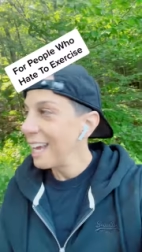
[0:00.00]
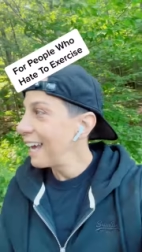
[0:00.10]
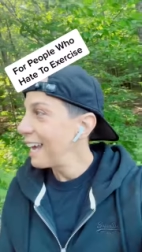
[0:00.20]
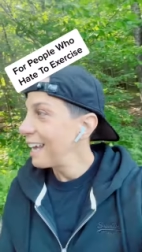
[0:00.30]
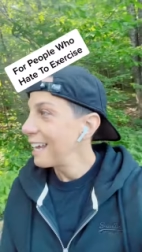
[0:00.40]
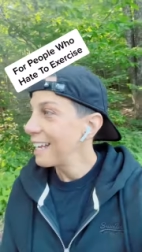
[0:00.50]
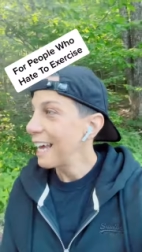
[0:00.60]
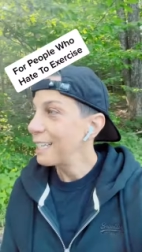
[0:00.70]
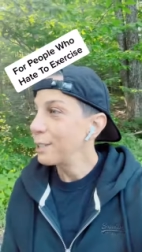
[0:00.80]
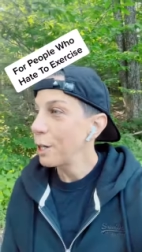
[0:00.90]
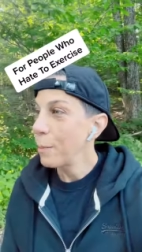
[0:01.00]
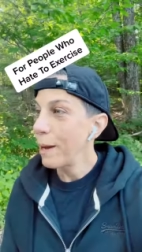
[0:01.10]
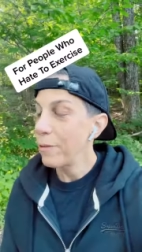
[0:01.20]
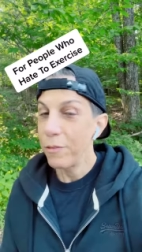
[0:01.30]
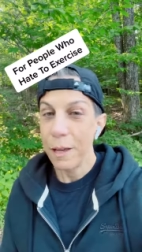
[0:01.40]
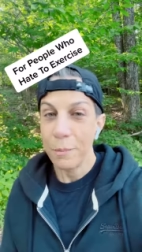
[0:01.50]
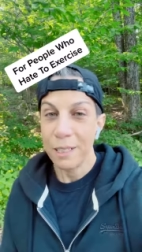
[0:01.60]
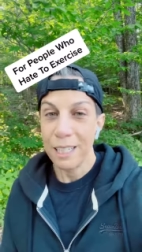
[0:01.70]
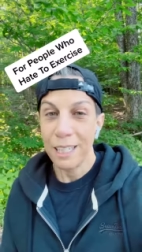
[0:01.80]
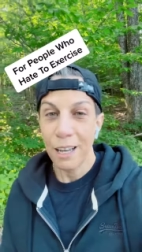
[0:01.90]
and I took my family